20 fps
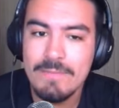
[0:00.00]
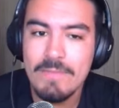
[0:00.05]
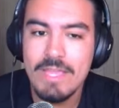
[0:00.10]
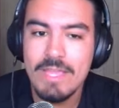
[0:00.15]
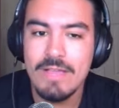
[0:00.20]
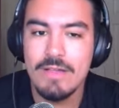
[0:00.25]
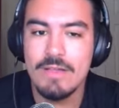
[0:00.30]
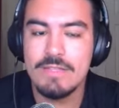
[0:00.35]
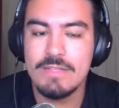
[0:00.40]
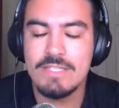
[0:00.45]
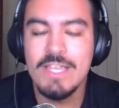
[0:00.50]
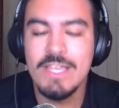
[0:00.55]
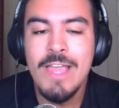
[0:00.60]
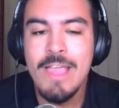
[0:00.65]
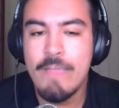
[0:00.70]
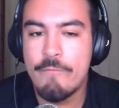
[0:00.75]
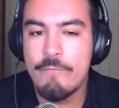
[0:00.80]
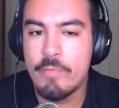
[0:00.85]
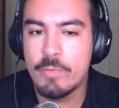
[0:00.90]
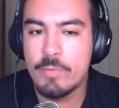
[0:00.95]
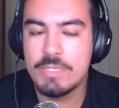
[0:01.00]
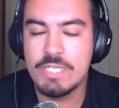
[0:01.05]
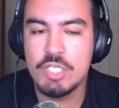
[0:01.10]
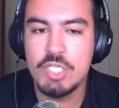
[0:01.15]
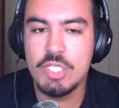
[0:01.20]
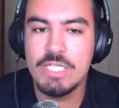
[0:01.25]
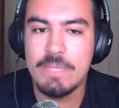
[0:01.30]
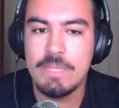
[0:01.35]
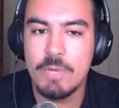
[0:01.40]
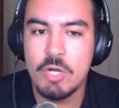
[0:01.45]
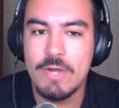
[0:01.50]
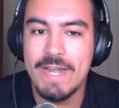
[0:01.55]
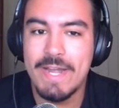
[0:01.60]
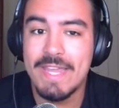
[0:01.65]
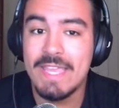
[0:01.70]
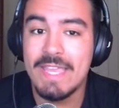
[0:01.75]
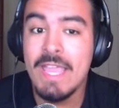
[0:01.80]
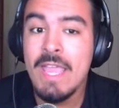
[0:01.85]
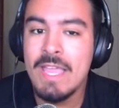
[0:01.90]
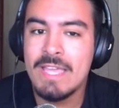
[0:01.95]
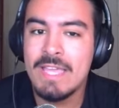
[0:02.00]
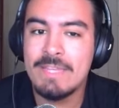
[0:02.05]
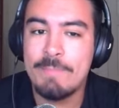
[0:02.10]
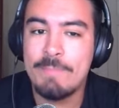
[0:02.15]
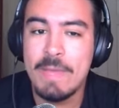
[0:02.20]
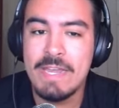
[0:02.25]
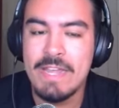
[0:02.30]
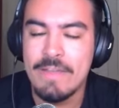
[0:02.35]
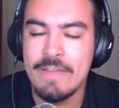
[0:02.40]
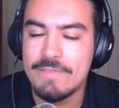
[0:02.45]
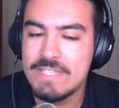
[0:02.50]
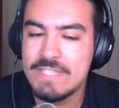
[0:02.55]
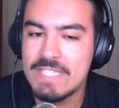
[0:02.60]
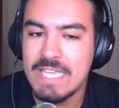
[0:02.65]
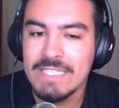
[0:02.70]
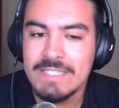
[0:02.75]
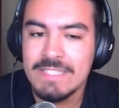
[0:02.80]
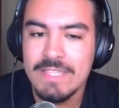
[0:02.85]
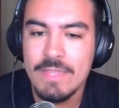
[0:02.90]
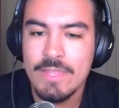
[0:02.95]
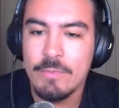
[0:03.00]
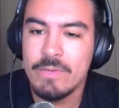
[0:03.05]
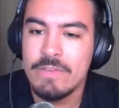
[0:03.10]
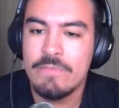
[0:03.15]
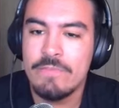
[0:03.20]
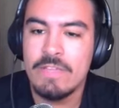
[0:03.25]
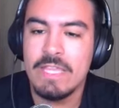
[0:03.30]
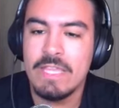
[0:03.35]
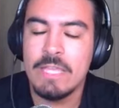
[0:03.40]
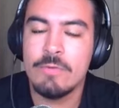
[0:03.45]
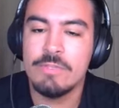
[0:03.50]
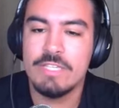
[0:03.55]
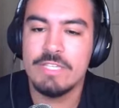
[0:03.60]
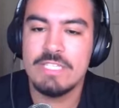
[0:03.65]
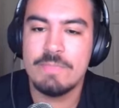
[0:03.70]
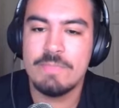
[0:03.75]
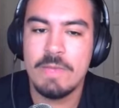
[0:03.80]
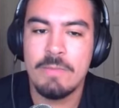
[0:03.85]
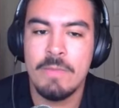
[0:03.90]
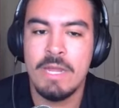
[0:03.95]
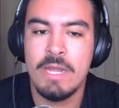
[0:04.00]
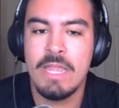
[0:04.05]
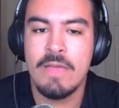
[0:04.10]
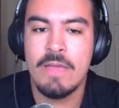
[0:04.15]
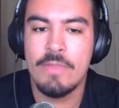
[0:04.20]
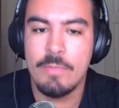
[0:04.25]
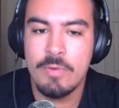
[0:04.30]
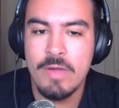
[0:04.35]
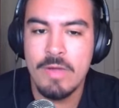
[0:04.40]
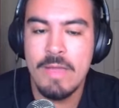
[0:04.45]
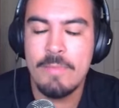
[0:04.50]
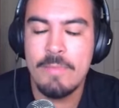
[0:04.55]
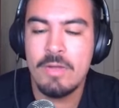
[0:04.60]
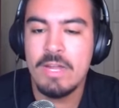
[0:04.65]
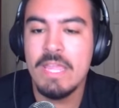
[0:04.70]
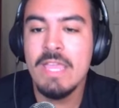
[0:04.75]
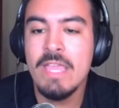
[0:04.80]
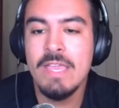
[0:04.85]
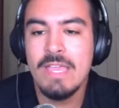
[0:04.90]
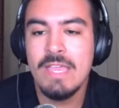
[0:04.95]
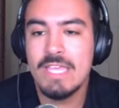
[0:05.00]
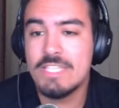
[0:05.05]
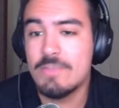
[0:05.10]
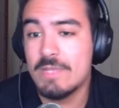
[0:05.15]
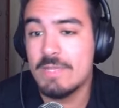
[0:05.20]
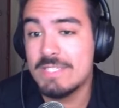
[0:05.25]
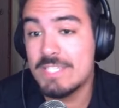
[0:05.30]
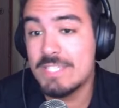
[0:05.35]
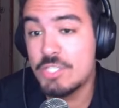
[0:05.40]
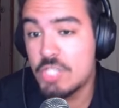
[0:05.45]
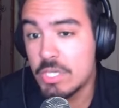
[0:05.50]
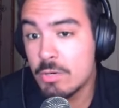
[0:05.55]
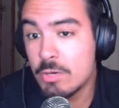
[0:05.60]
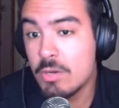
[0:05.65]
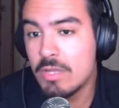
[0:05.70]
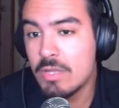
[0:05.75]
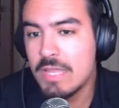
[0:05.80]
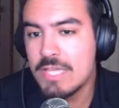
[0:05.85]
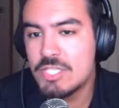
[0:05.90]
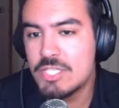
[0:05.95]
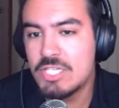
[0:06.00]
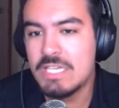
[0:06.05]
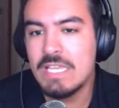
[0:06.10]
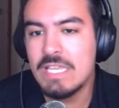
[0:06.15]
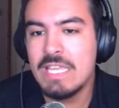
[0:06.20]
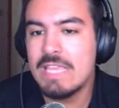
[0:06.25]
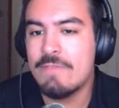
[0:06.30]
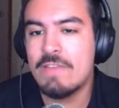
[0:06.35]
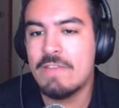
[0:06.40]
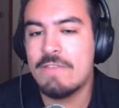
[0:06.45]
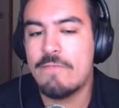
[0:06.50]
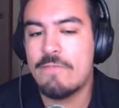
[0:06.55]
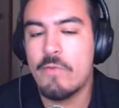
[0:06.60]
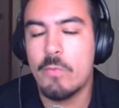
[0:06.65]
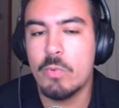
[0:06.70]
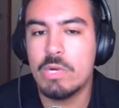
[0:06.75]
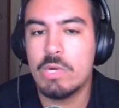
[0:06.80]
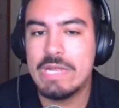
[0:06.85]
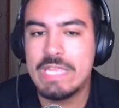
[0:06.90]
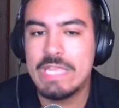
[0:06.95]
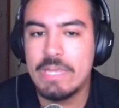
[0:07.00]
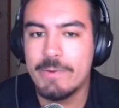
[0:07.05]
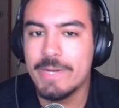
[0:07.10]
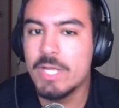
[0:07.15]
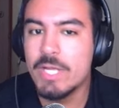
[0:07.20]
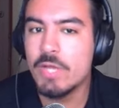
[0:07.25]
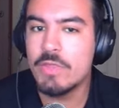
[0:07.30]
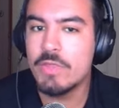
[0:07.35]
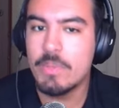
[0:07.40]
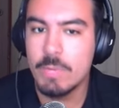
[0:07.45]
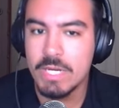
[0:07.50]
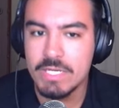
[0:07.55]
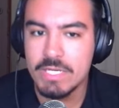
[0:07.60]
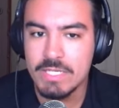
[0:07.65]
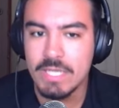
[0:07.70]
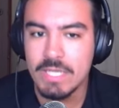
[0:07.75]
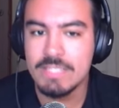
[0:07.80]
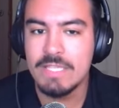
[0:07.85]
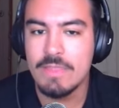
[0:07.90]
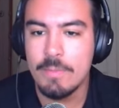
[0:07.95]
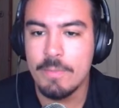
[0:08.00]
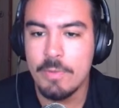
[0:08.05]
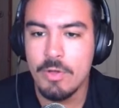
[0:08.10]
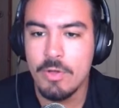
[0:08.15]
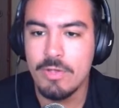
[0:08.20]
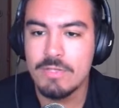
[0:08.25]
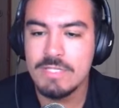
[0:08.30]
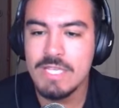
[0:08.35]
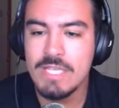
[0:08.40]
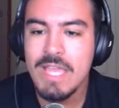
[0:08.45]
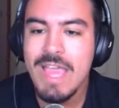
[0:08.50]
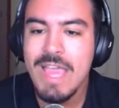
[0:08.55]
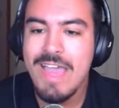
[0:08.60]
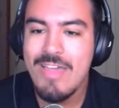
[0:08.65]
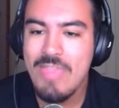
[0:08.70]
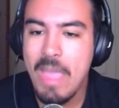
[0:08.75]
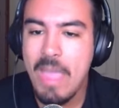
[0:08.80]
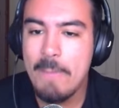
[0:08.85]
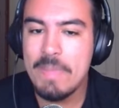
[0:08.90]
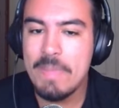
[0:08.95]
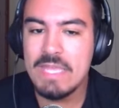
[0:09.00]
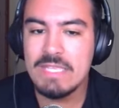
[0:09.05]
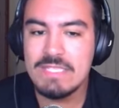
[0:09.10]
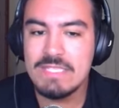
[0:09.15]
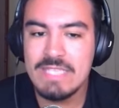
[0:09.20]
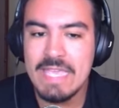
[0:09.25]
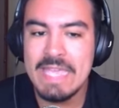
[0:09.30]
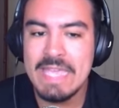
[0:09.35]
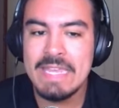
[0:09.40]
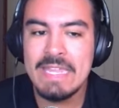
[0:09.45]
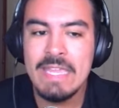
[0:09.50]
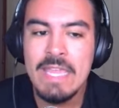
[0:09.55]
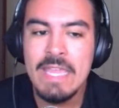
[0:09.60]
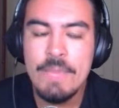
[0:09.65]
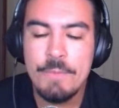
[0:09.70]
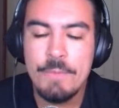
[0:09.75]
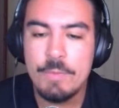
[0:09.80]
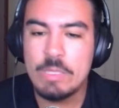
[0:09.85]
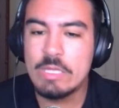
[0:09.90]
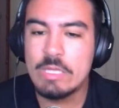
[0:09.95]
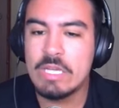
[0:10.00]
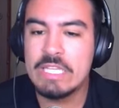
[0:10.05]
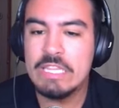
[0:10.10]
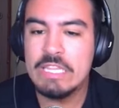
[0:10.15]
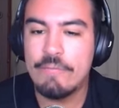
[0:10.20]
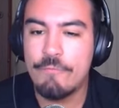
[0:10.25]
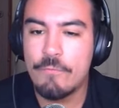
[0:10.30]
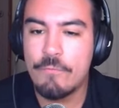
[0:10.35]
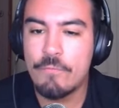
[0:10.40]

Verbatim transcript: because if it were such a Democratic competitive state, then they would have equally spent money on the primary as well as the general election, even if it were a year ago they were conducting the polls. That being said, when we look at the